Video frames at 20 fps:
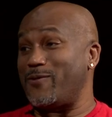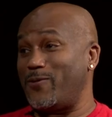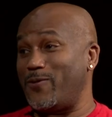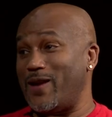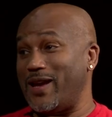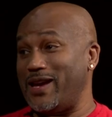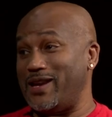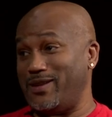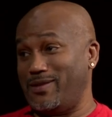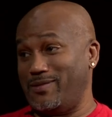
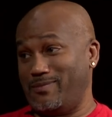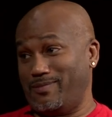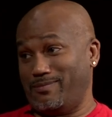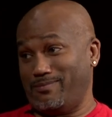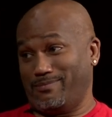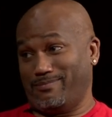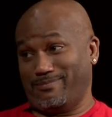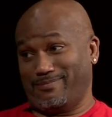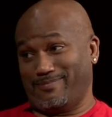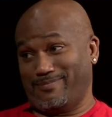fight.
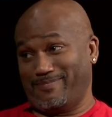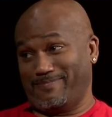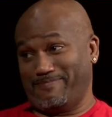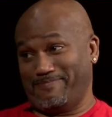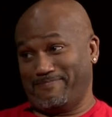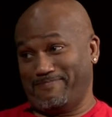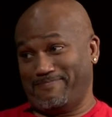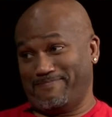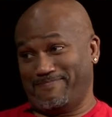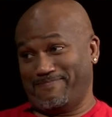
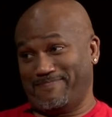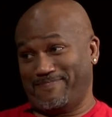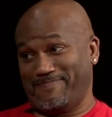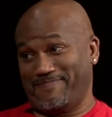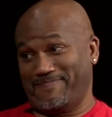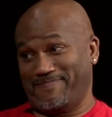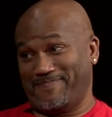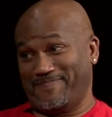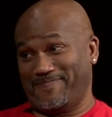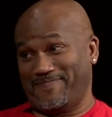
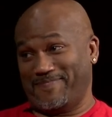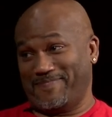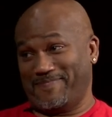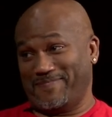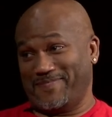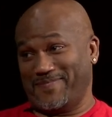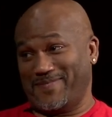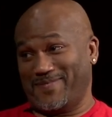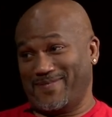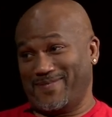A
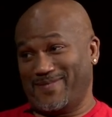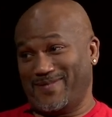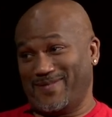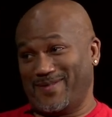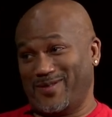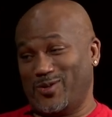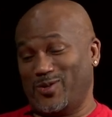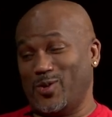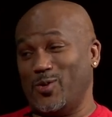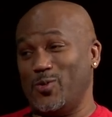comeback fight.
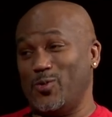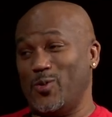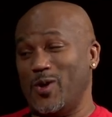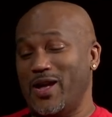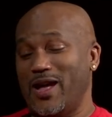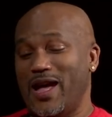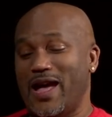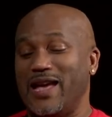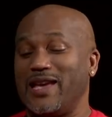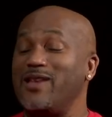Okay. So
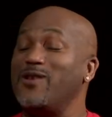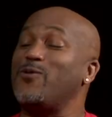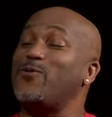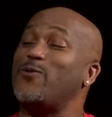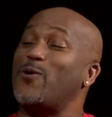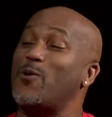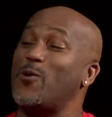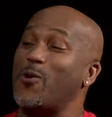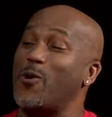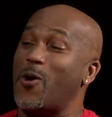I get a
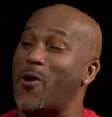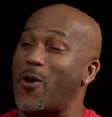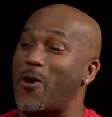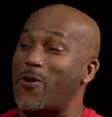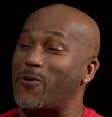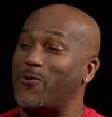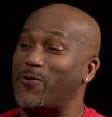phone call